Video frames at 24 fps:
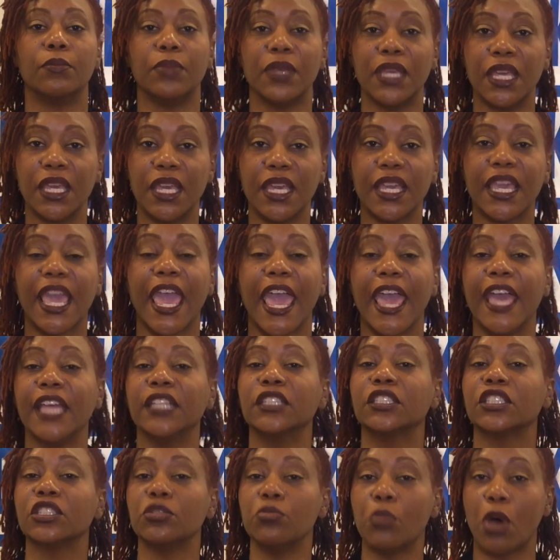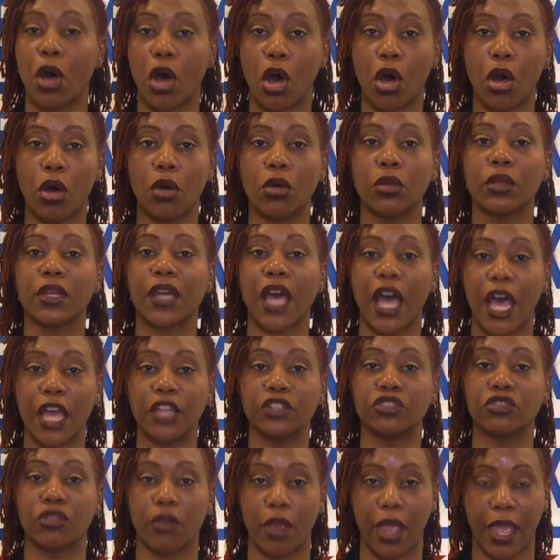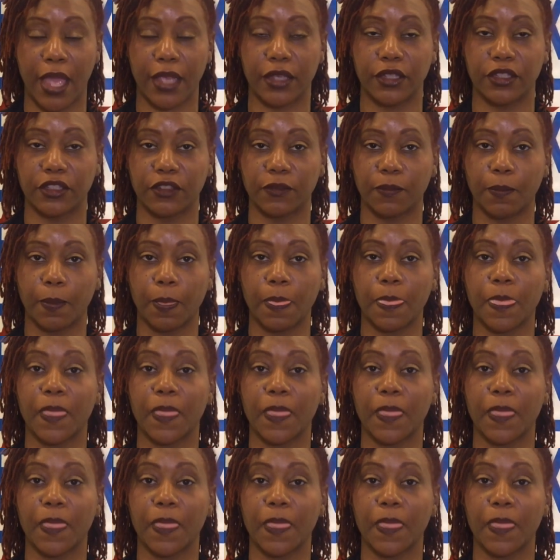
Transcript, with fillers: big and small contracts.